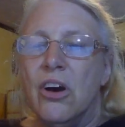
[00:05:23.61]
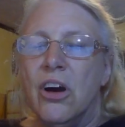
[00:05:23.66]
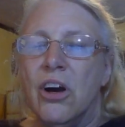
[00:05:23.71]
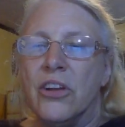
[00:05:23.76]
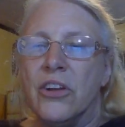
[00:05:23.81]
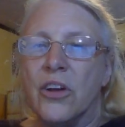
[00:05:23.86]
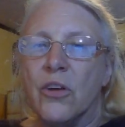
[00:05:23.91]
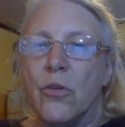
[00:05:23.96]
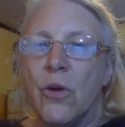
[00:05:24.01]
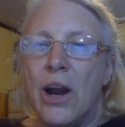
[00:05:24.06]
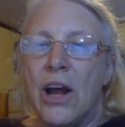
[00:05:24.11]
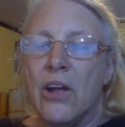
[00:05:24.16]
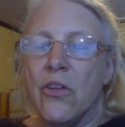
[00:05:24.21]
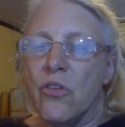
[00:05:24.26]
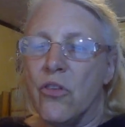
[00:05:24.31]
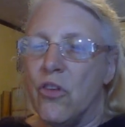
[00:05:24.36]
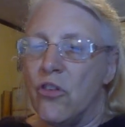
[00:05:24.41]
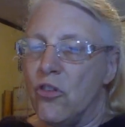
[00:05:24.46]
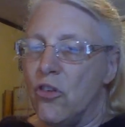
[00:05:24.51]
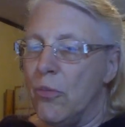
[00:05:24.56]
on the
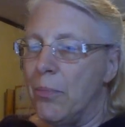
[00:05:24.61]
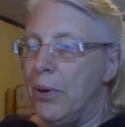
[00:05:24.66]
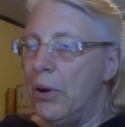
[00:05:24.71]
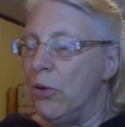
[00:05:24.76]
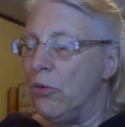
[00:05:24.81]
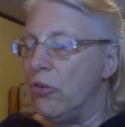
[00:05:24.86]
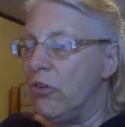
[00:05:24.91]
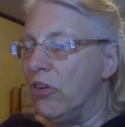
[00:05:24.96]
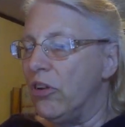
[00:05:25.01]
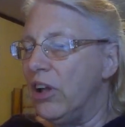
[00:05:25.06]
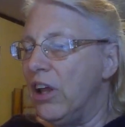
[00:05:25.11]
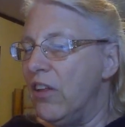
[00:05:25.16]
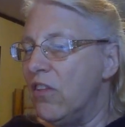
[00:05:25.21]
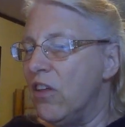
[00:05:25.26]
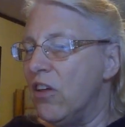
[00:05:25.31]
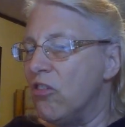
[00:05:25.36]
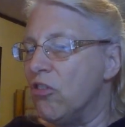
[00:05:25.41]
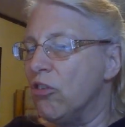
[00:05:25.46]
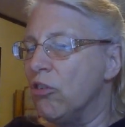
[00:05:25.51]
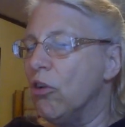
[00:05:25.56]
grounds that supposedly
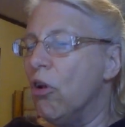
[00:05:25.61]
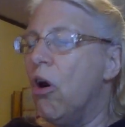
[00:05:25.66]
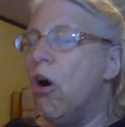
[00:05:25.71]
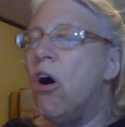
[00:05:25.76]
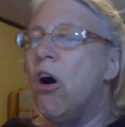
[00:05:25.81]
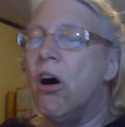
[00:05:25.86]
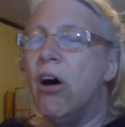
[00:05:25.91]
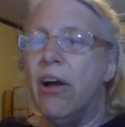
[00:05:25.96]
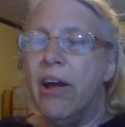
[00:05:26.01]
this law